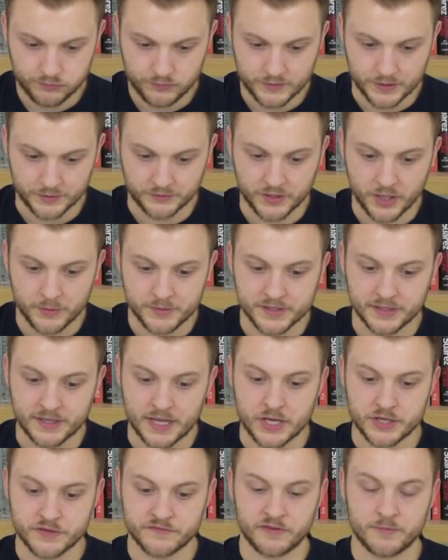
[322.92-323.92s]
there's no
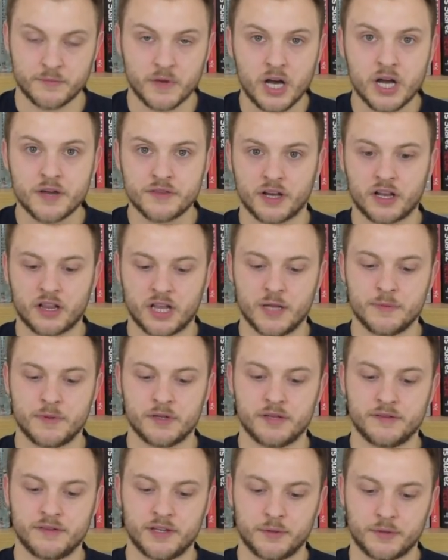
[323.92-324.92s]
indication from either club that
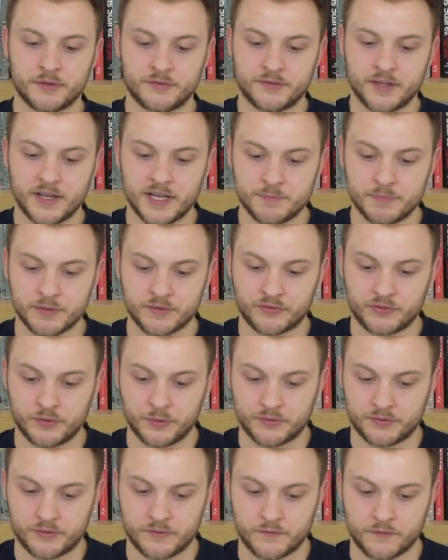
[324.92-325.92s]
the deal is dead, but
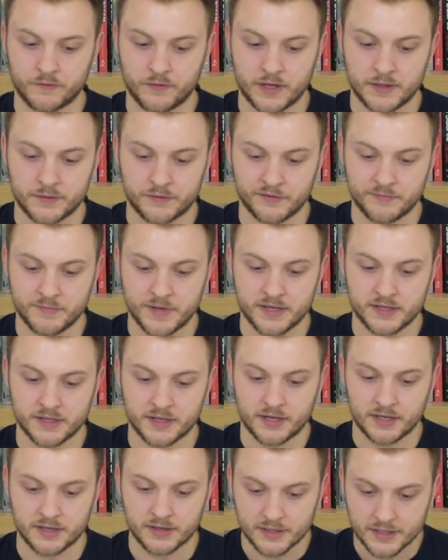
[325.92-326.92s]
sources in France have made
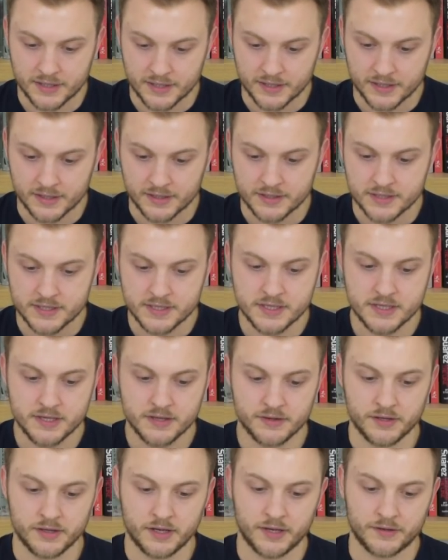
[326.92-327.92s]
it clear
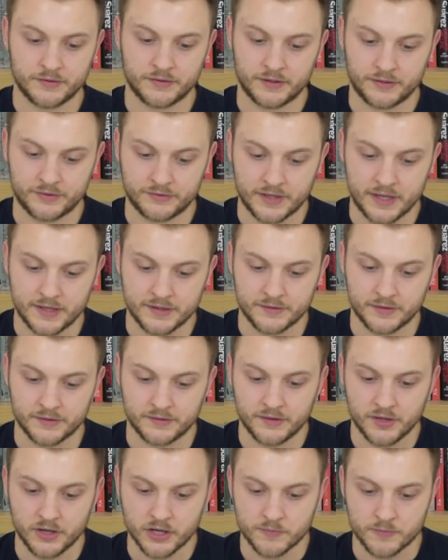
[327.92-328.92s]
that as it stands, there's
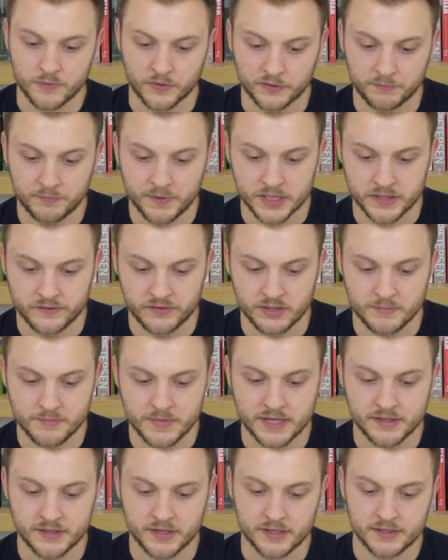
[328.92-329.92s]
no prospect of an
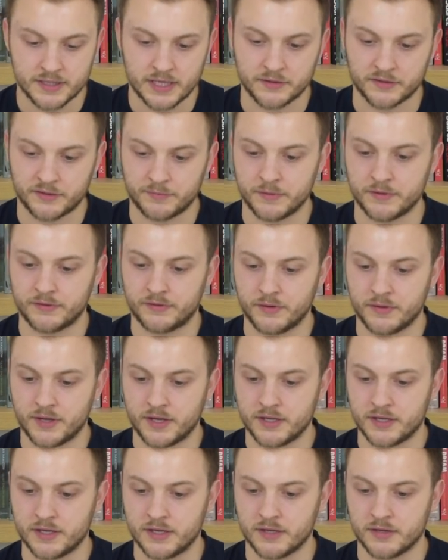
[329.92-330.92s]
immediate announcement. So
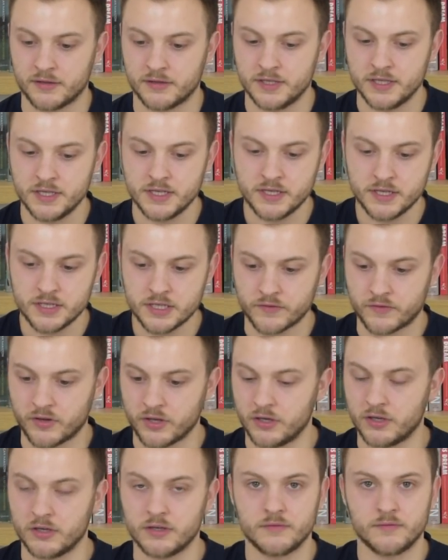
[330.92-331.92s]
there you go. You've
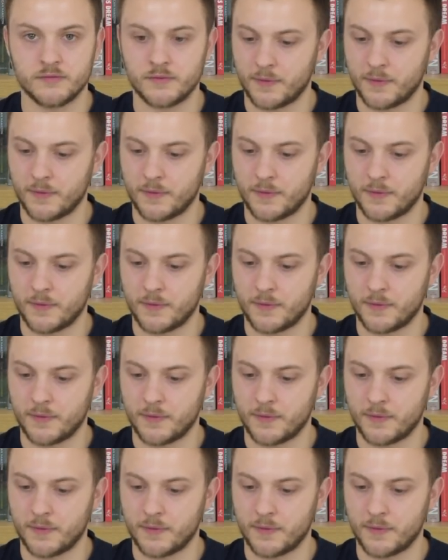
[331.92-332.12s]
got